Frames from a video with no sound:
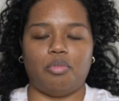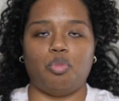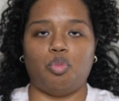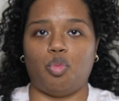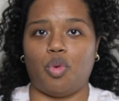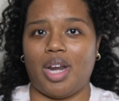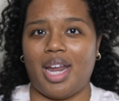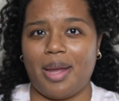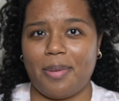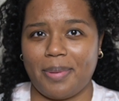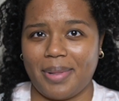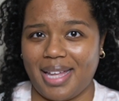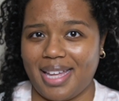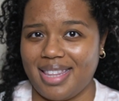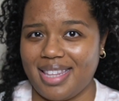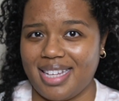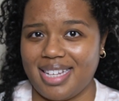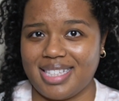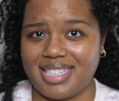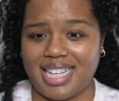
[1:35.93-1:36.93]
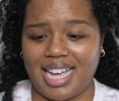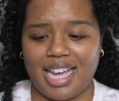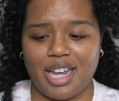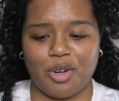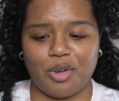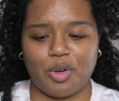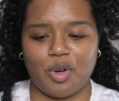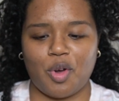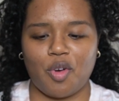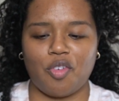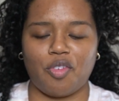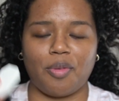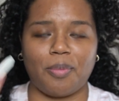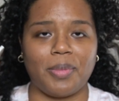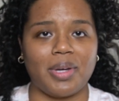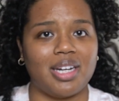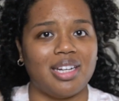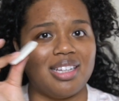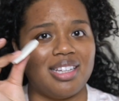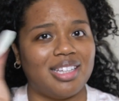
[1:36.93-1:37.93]
When I apply this, I don't know if I'm
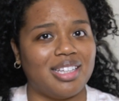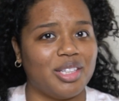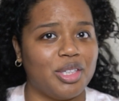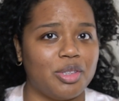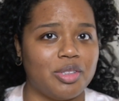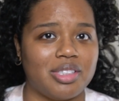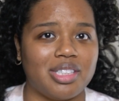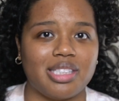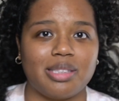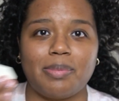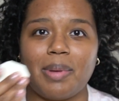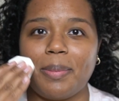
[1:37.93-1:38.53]
gonna use this.